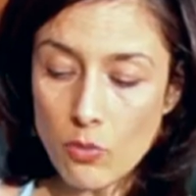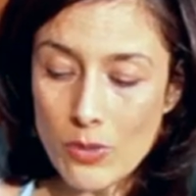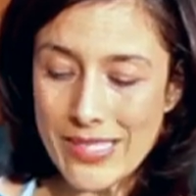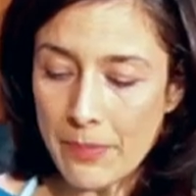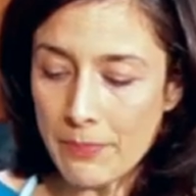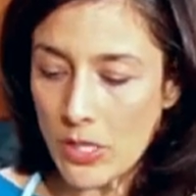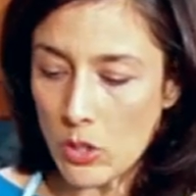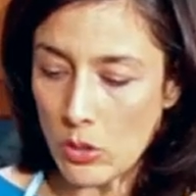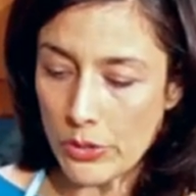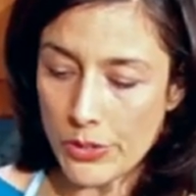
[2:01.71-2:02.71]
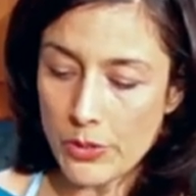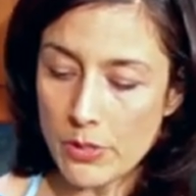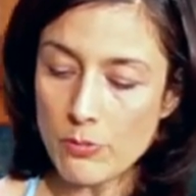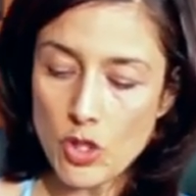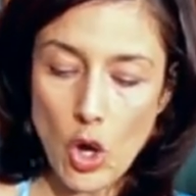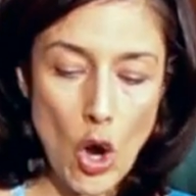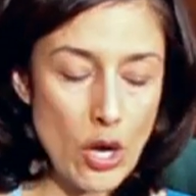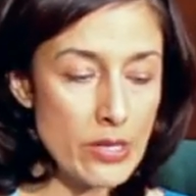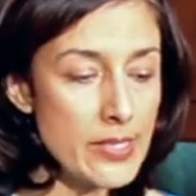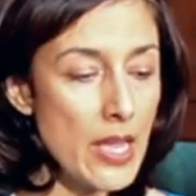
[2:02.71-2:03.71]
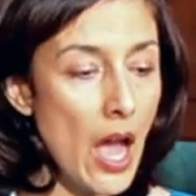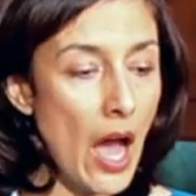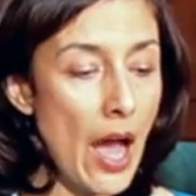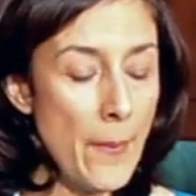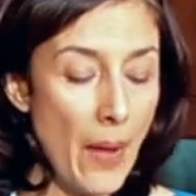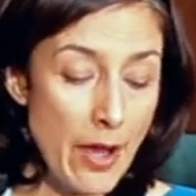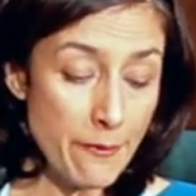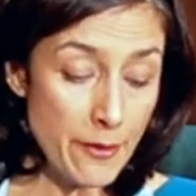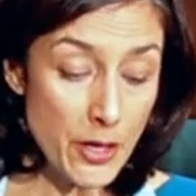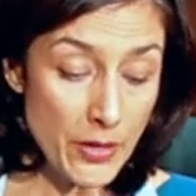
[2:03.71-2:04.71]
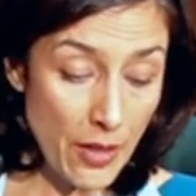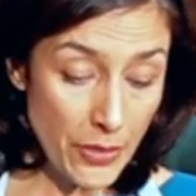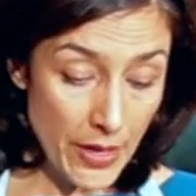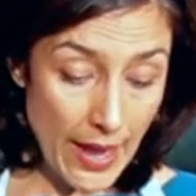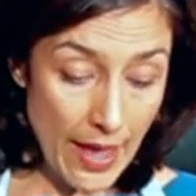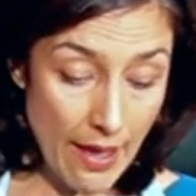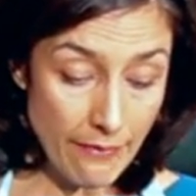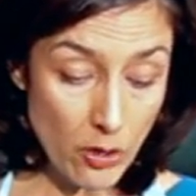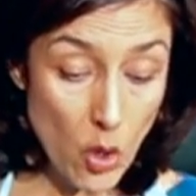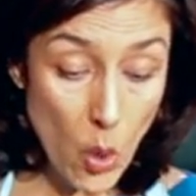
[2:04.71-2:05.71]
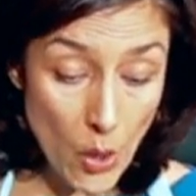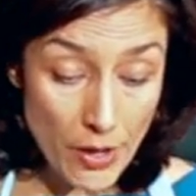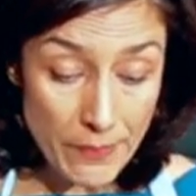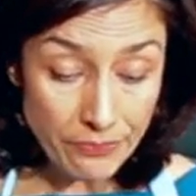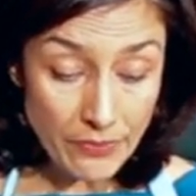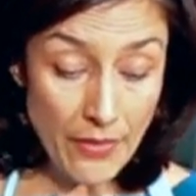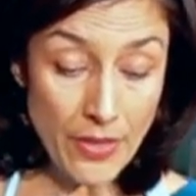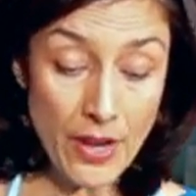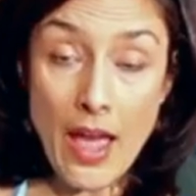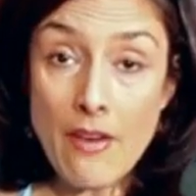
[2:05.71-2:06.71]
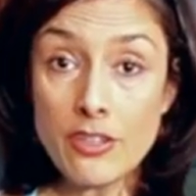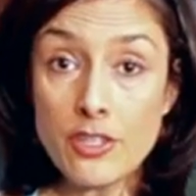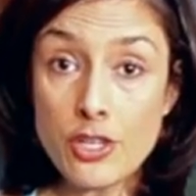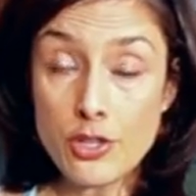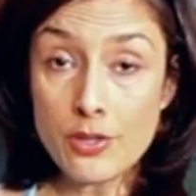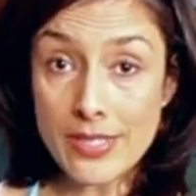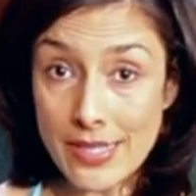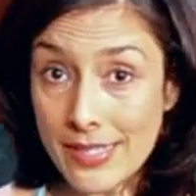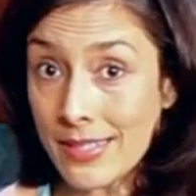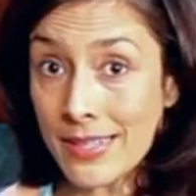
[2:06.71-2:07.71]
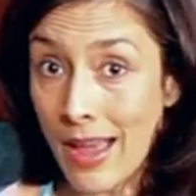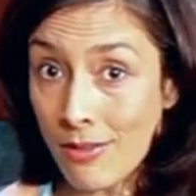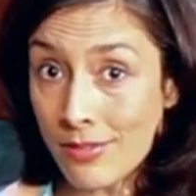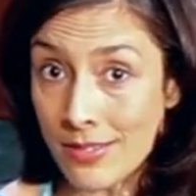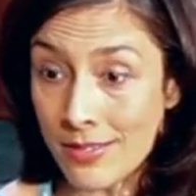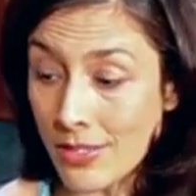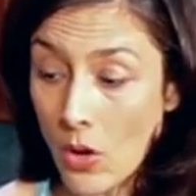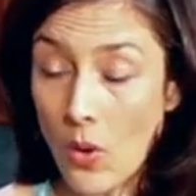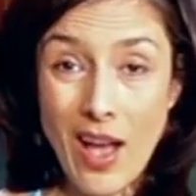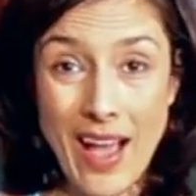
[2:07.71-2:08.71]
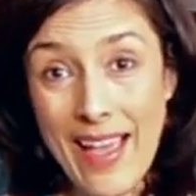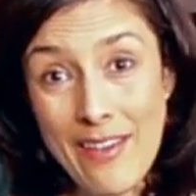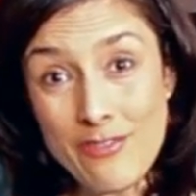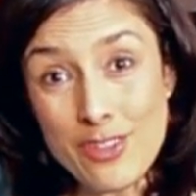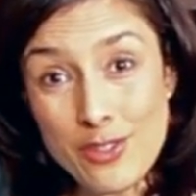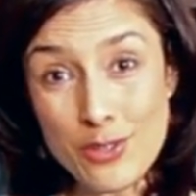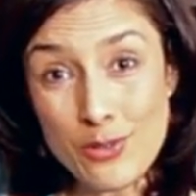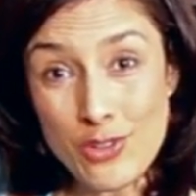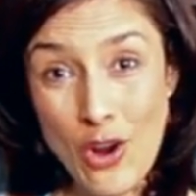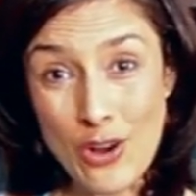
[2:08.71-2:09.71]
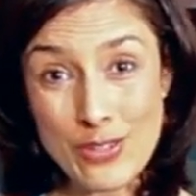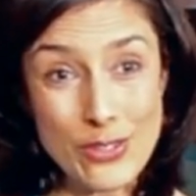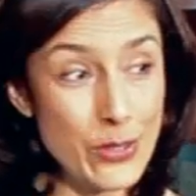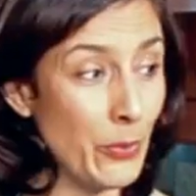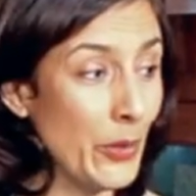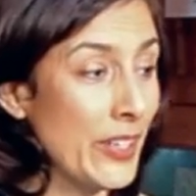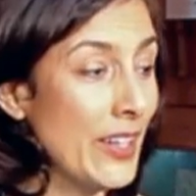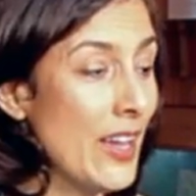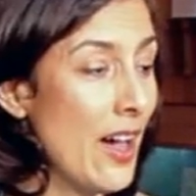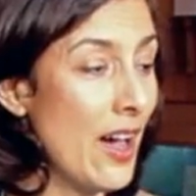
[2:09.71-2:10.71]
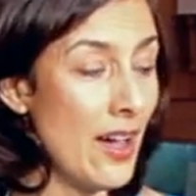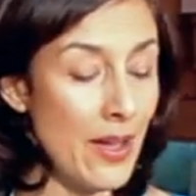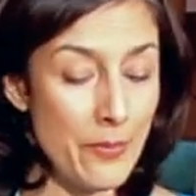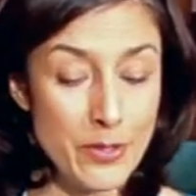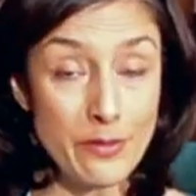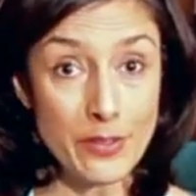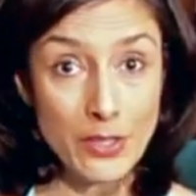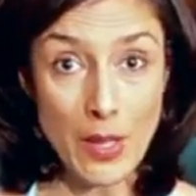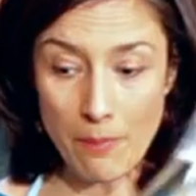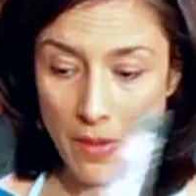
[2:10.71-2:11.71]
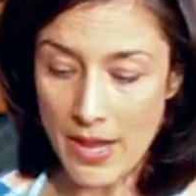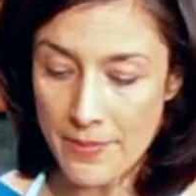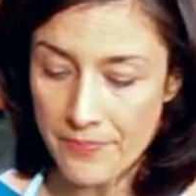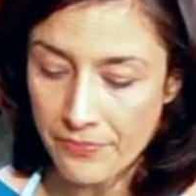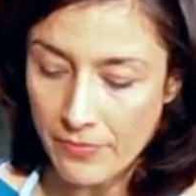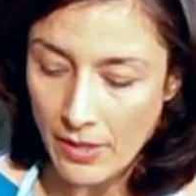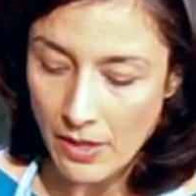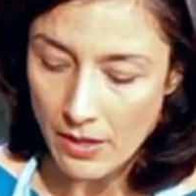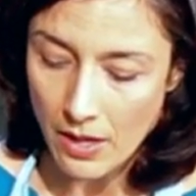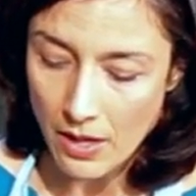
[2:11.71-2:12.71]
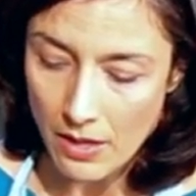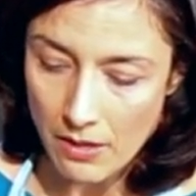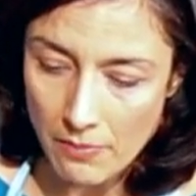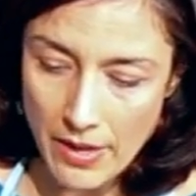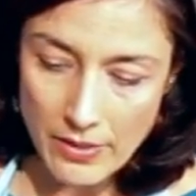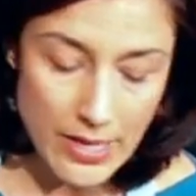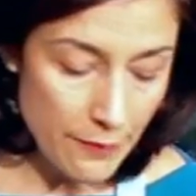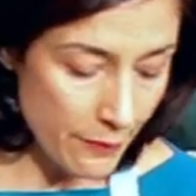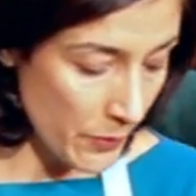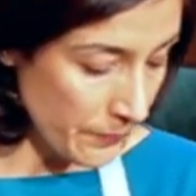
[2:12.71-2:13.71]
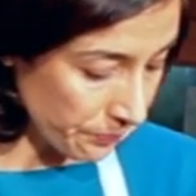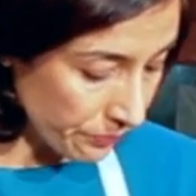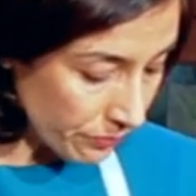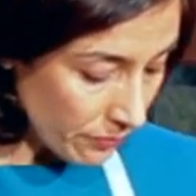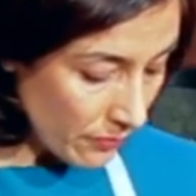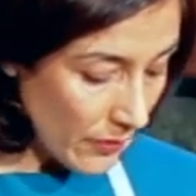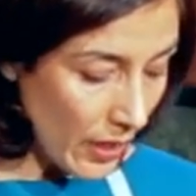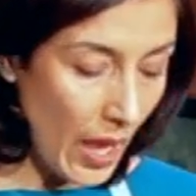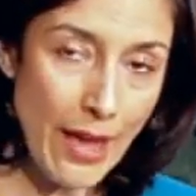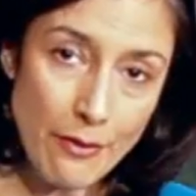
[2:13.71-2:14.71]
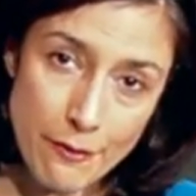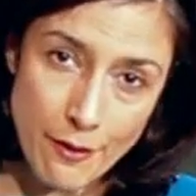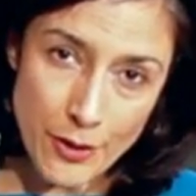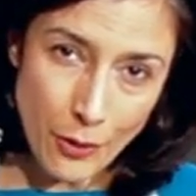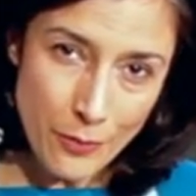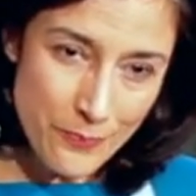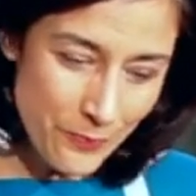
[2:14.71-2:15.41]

receptacles, so some jars. I figured out that I have a quart and then I have an additional 16 ounces. So I have these 2 jars to put, to fill up my, my kefir. I have a funnel.